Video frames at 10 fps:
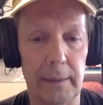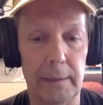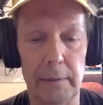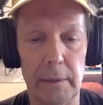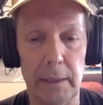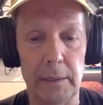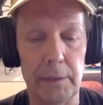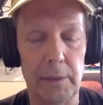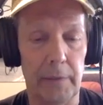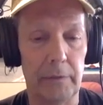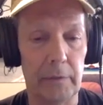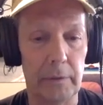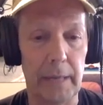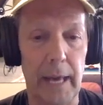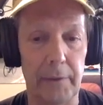and you'd have little
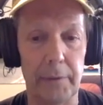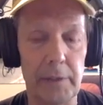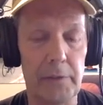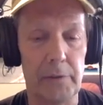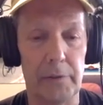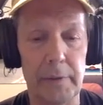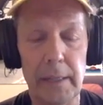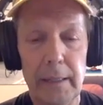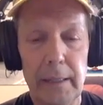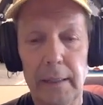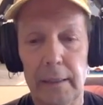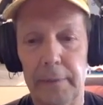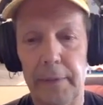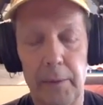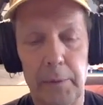gatherings, and
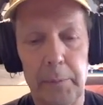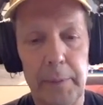that would be.